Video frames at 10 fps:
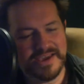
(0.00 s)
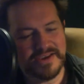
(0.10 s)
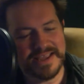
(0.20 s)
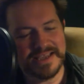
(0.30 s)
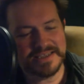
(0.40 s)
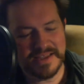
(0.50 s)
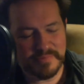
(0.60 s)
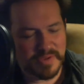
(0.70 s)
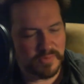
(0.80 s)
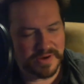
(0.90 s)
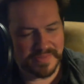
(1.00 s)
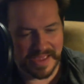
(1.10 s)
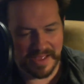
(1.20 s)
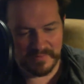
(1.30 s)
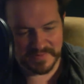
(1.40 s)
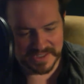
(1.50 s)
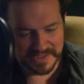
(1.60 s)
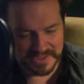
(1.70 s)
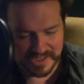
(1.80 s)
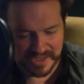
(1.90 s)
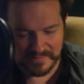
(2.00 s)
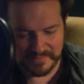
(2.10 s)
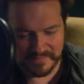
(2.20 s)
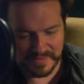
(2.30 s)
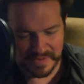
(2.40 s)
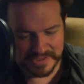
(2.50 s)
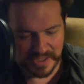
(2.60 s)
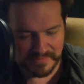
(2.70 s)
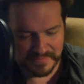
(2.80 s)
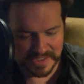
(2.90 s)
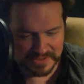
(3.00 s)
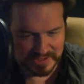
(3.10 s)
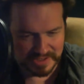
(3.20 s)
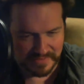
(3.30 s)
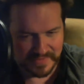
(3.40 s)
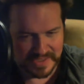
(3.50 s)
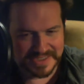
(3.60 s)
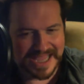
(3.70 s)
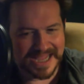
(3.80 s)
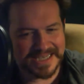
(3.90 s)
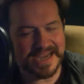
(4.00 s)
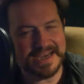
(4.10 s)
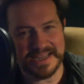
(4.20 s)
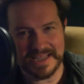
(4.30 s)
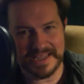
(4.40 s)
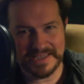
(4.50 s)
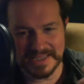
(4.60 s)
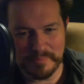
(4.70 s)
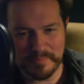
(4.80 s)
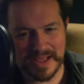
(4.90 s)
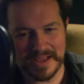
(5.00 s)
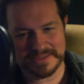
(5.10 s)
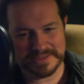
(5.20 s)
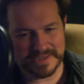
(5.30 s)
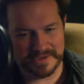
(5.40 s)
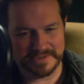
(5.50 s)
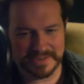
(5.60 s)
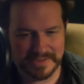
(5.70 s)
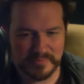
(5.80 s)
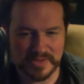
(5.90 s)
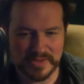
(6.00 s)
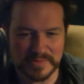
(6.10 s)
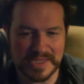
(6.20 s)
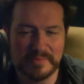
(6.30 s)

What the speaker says: could easily be one of the elves in the shelf. Elves on the shelf. He's that tiny. He's like pocket size. Prince was not a